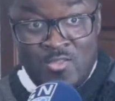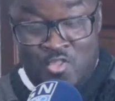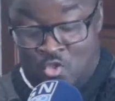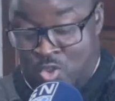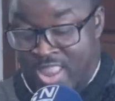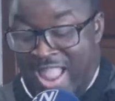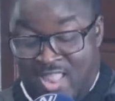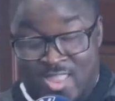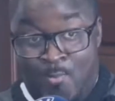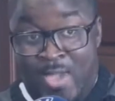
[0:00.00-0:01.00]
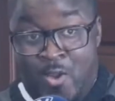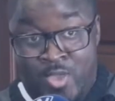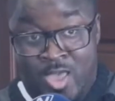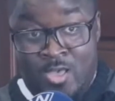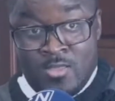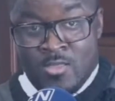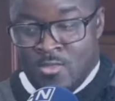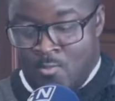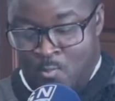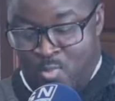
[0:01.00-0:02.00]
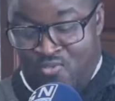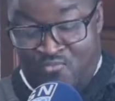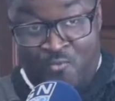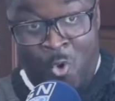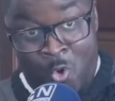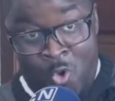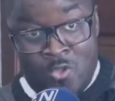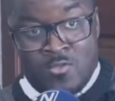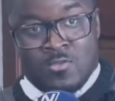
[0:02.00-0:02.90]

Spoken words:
So that's the barrier before